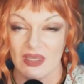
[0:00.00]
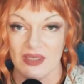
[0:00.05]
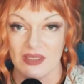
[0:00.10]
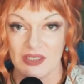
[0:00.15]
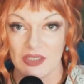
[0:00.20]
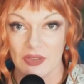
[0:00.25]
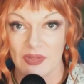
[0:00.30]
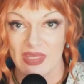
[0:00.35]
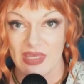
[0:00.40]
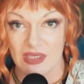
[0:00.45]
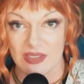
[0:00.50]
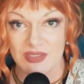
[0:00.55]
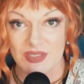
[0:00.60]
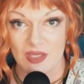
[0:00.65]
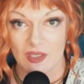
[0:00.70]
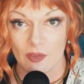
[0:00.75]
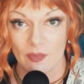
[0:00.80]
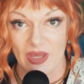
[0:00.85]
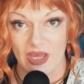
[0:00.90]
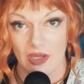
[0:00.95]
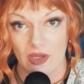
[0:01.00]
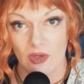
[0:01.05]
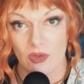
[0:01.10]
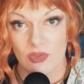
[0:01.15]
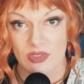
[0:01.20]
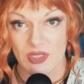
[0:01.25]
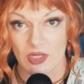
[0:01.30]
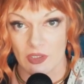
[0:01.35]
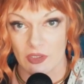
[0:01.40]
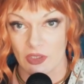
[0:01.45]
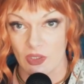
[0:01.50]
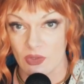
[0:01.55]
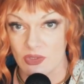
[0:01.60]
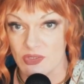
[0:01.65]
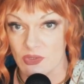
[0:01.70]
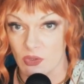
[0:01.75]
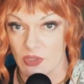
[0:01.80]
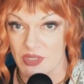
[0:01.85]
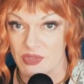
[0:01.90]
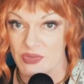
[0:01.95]
You can't talk about Ozark ghost
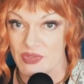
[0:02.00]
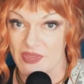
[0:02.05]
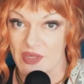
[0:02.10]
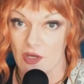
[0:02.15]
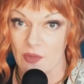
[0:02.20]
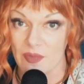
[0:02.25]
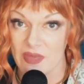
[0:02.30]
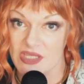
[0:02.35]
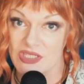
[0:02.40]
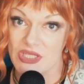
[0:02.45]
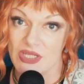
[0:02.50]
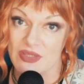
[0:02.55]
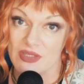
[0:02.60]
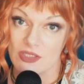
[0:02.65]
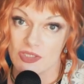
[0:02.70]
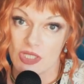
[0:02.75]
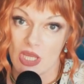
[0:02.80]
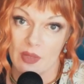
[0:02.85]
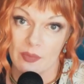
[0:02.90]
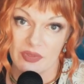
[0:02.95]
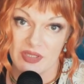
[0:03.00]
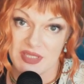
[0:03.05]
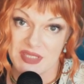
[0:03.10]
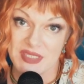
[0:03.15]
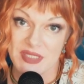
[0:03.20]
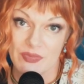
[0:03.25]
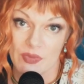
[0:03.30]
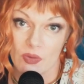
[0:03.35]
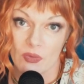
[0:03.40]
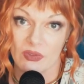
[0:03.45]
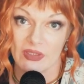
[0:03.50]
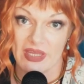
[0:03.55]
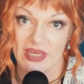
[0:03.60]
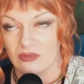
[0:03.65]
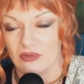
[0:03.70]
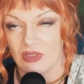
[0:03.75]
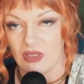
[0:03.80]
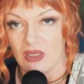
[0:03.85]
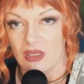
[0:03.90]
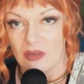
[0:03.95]
stories without mentioning the Joplin spook
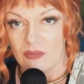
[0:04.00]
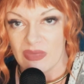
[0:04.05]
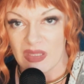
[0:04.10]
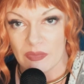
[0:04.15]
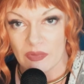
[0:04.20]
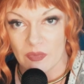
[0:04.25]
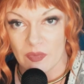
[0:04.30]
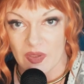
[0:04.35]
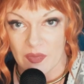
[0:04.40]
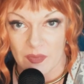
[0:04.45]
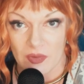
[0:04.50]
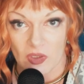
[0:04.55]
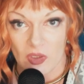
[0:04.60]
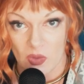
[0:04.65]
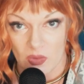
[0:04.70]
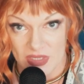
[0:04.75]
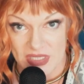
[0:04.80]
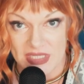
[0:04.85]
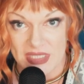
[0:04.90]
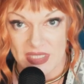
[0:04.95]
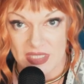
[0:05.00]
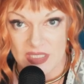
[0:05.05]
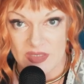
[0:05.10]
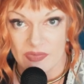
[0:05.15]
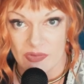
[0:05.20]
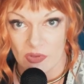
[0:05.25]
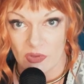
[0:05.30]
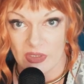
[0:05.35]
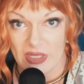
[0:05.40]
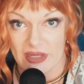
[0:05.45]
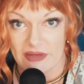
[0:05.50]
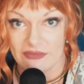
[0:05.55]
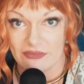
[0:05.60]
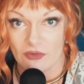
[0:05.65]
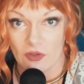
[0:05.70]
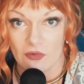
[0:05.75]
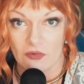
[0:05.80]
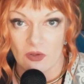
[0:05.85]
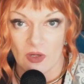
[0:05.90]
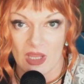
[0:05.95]
light. People have been going to see the spook light
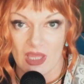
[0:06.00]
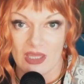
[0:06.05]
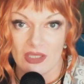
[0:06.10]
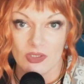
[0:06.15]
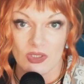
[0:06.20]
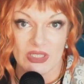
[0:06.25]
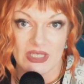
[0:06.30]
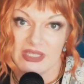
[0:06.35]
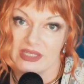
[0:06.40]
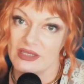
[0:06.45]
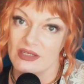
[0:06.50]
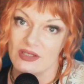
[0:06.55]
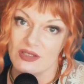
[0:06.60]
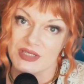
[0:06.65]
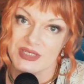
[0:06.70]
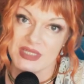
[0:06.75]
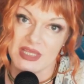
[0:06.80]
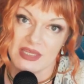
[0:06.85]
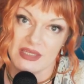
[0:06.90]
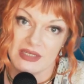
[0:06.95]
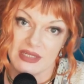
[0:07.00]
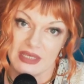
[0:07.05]
for over a hundred years, and